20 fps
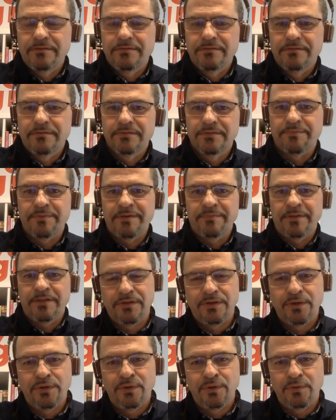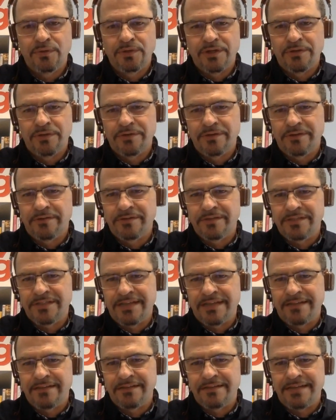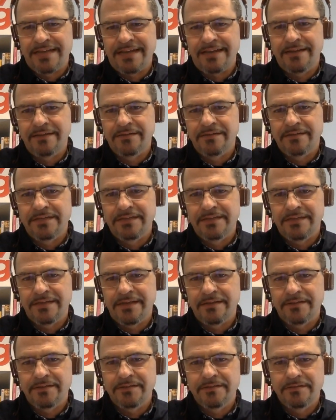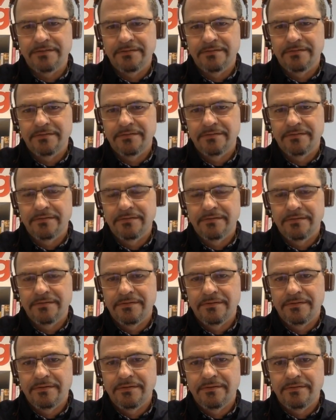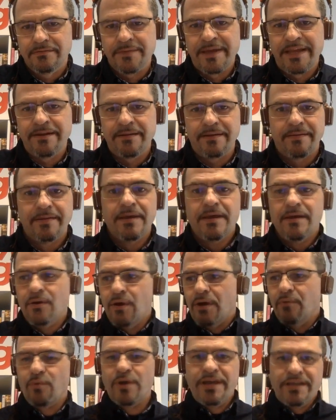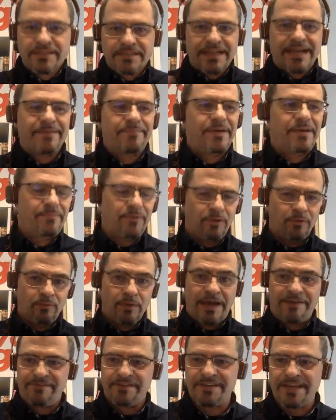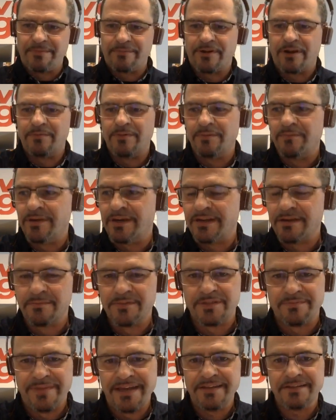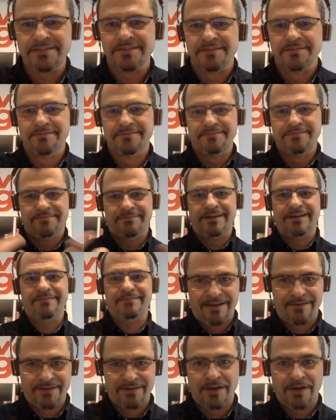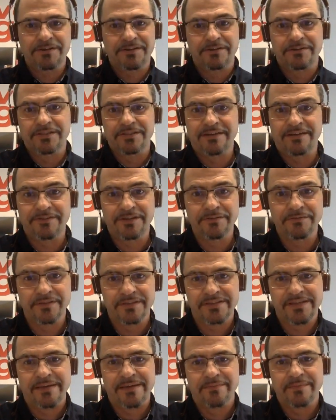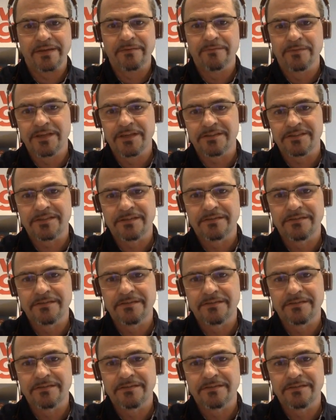to people who don't understand the technical details? I mean, we as lay people have the same problem when it comes to medicine, right? Our doctors have to do the same thing with us.